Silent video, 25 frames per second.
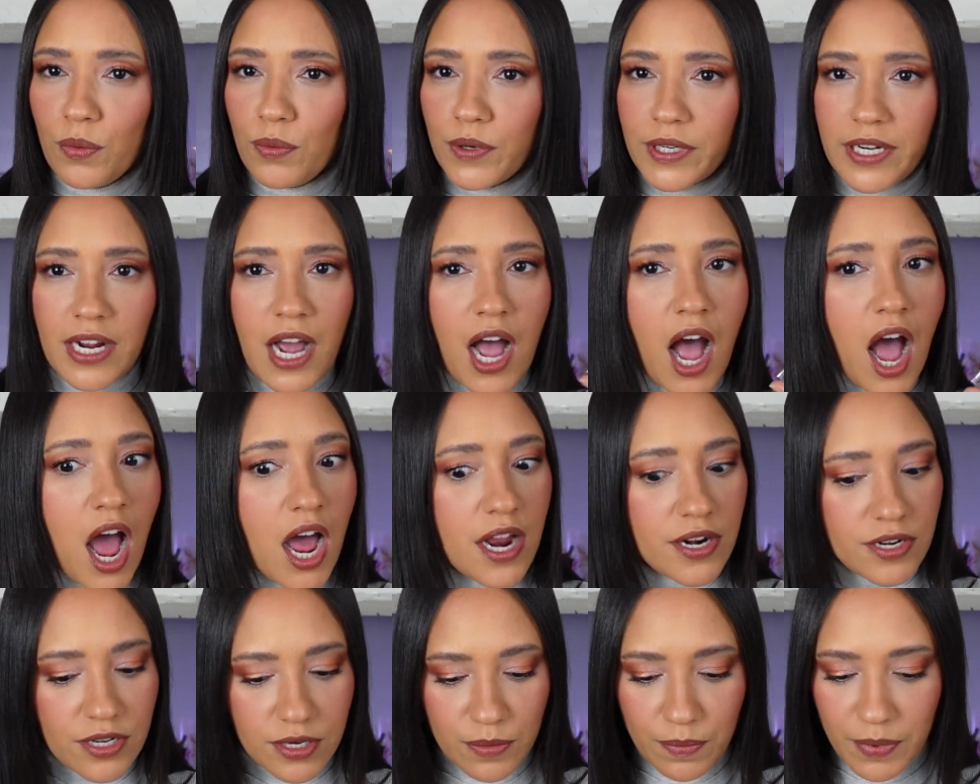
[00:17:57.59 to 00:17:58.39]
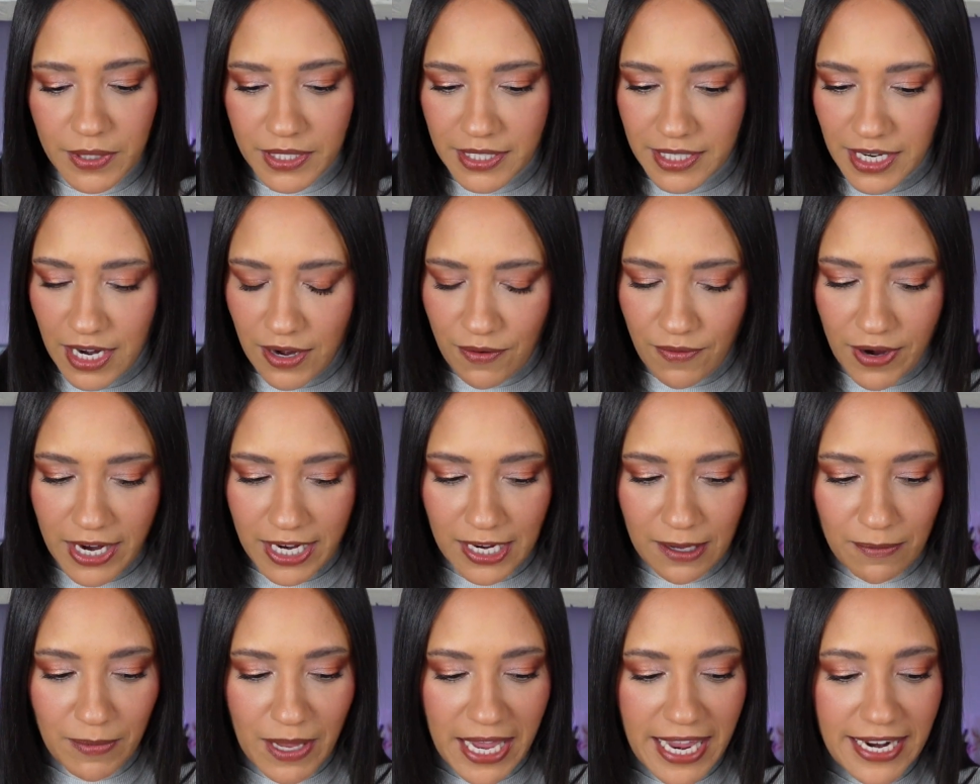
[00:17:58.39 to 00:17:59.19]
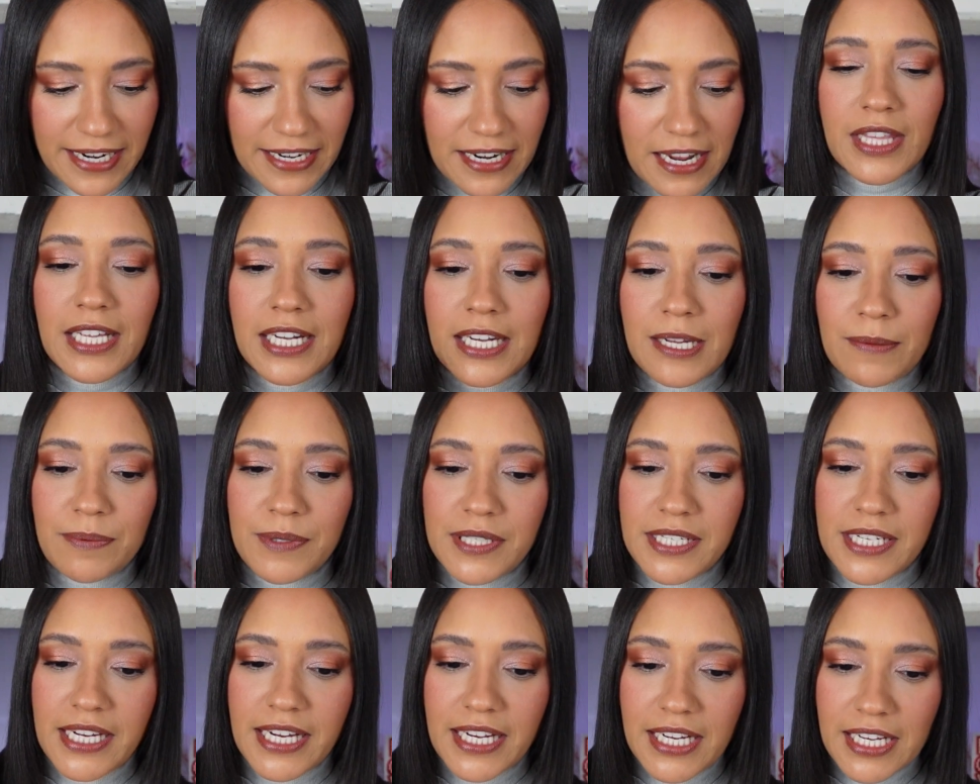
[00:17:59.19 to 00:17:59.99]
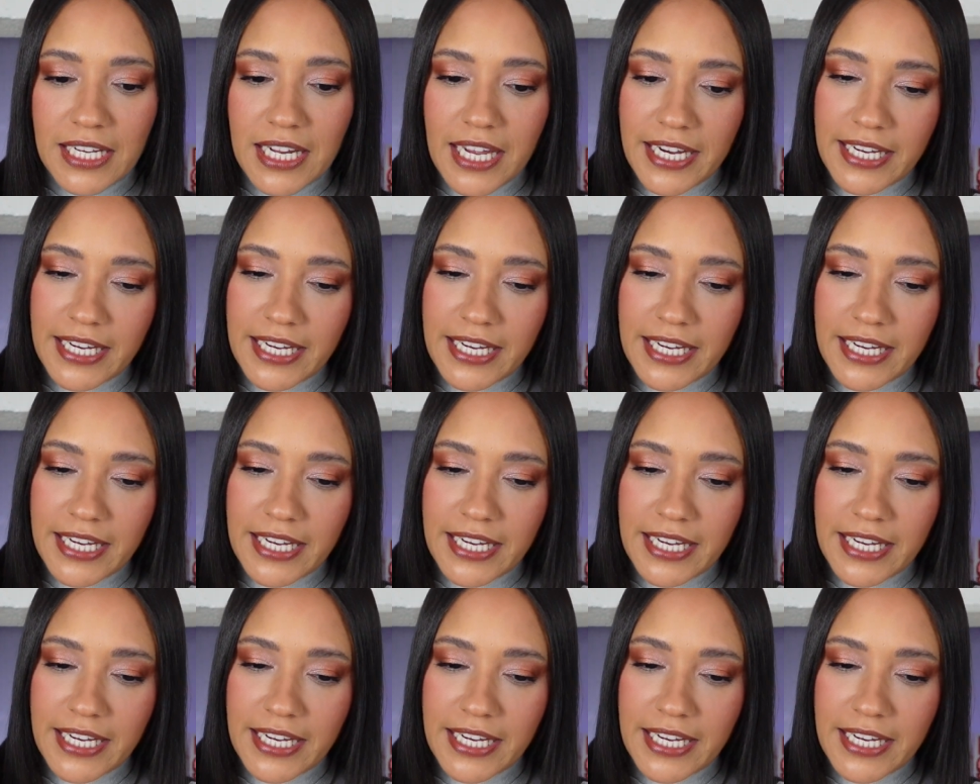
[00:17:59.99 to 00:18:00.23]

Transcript: Would 100% recommend. The lipstick,